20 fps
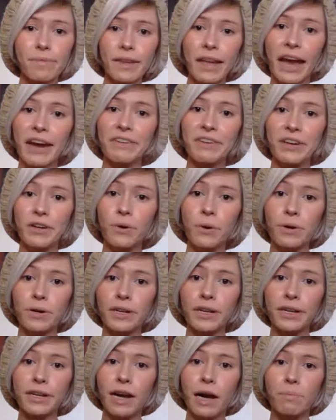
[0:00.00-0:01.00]
I
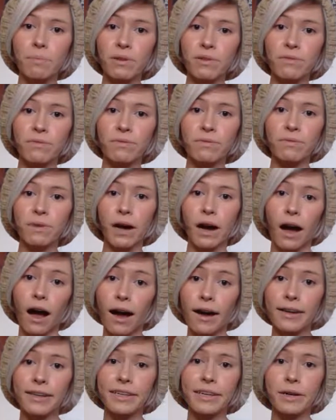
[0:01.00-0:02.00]
recorded a couple of
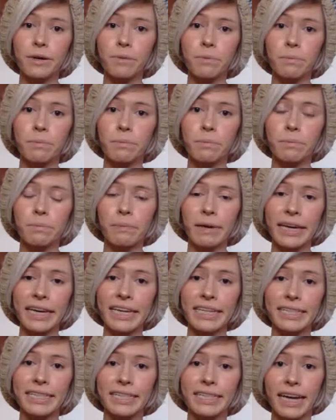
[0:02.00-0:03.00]
audio
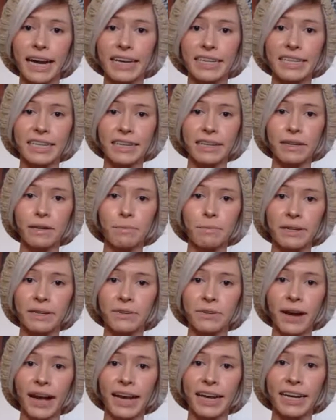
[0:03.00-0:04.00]
bits, I did a little bit
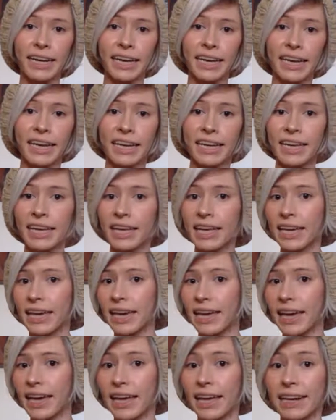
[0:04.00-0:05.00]
of writing,
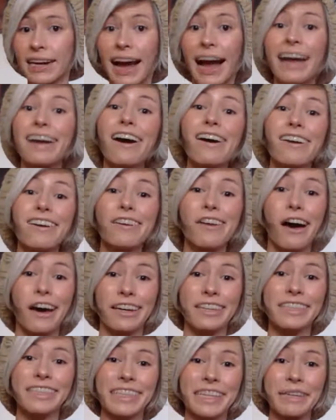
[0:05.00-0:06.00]
and I got a lot
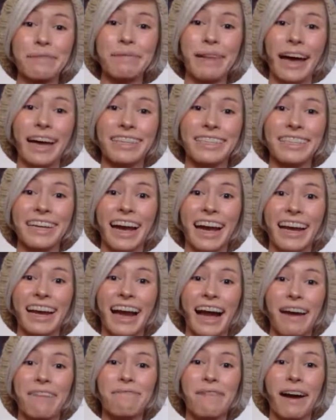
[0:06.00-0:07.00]
of sleep last night.
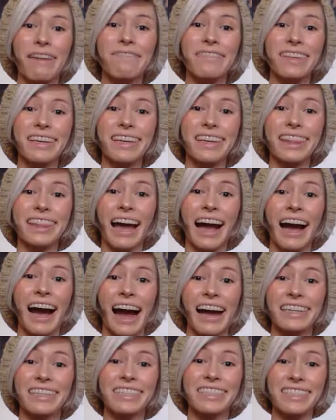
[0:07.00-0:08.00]
I'm thinking that
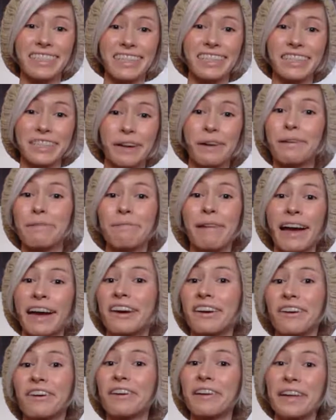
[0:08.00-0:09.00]
I just need to go to
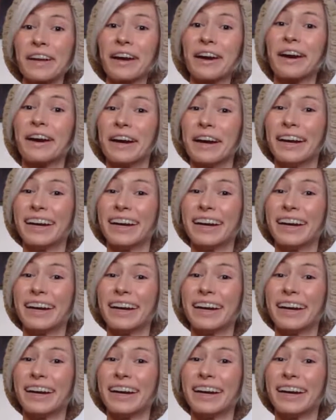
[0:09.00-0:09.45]
bed earlier